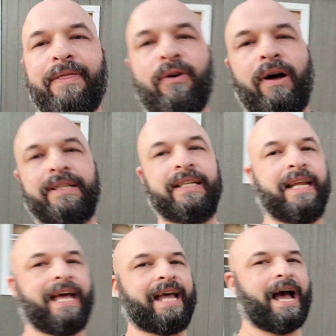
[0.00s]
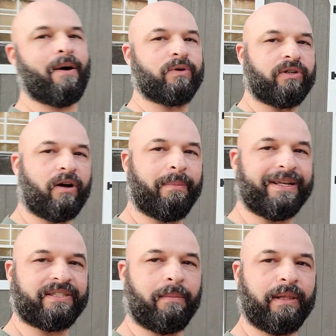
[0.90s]
I thought today I would talk
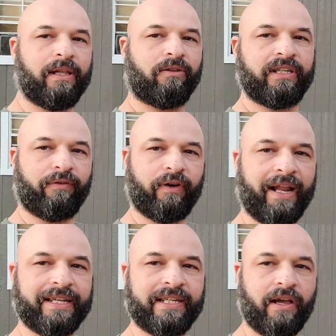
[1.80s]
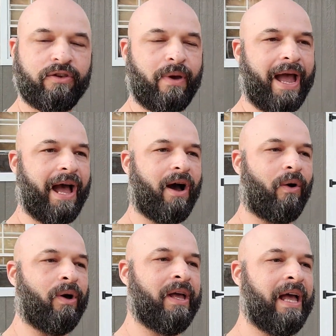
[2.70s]
about something a little different and tell you
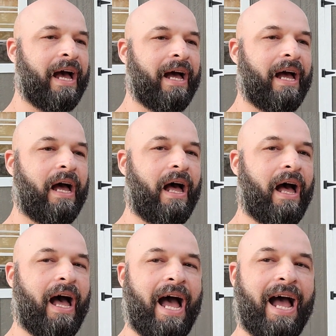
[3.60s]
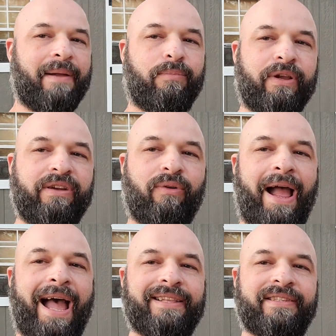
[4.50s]
how I breed
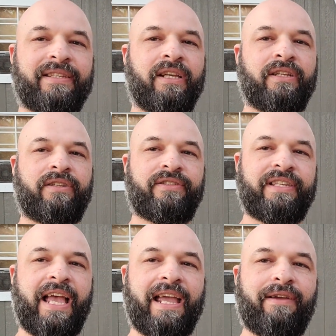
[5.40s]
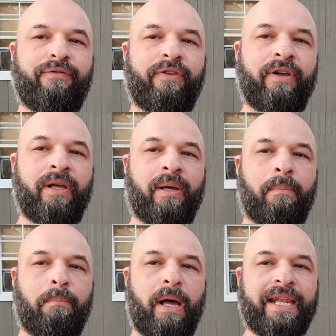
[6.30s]
rats to save
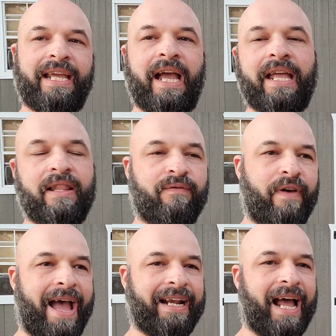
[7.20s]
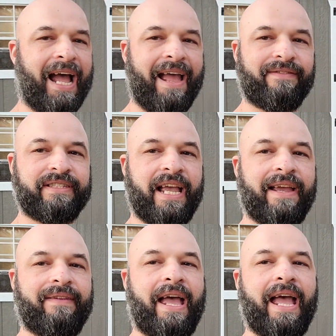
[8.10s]
money. In fact, I have
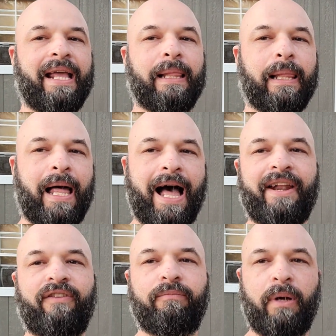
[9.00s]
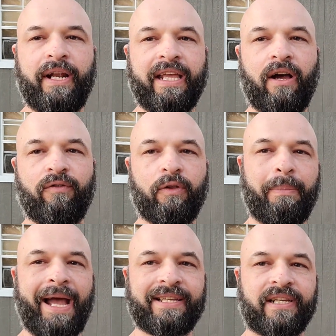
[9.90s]
saved a lot of money over the
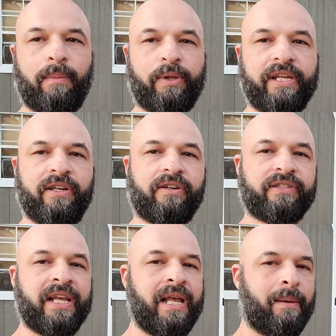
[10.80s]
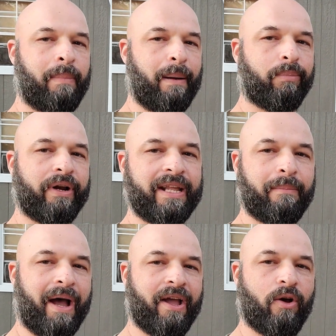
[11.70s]
past couple of years by
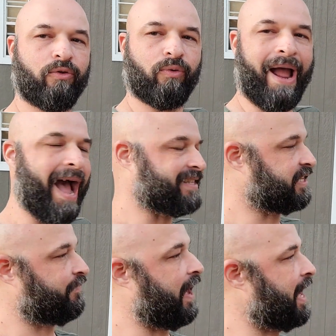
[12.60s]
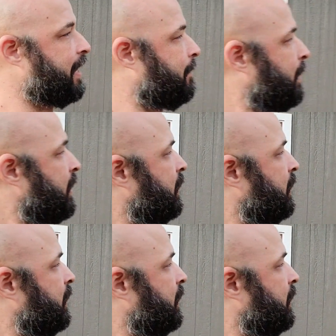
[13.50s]
breeding my own rats. If I am